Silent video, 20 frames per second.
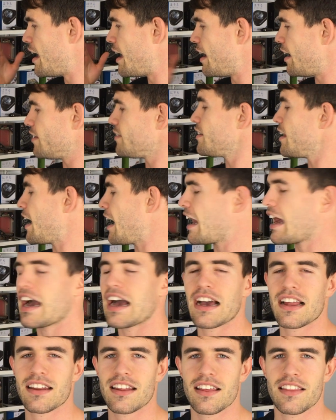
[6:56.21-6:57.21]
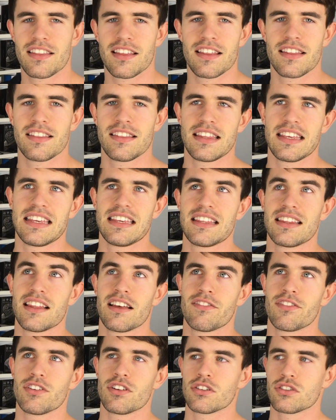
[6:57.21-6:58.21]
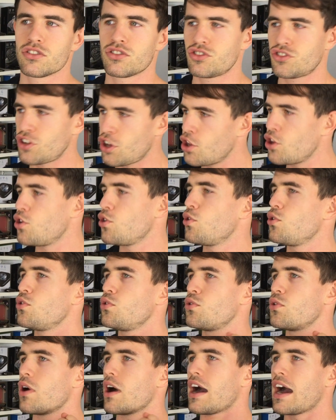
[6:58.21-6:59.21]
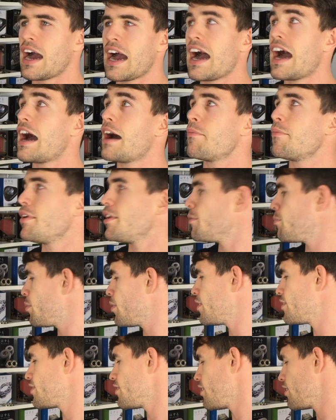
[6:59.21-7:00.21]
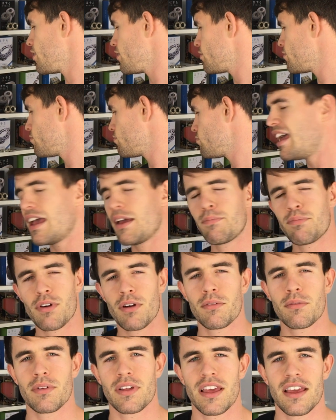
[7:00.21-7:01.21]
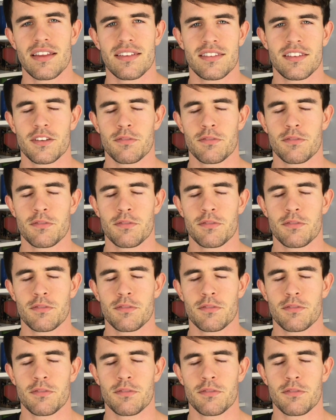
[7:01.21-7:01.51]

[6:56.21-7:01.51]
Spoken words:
Is it harder than the level 2 harmony puzzle? It probably is. It's